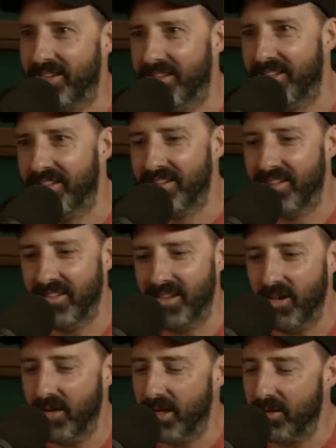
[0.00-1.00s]
Right. You
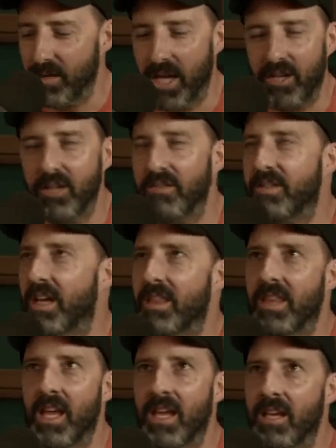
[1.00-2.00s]
know, yeah. I, I could have
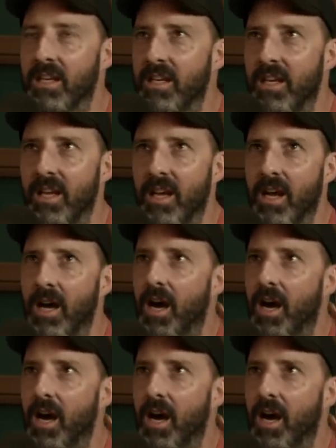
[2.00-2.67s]
done that yeah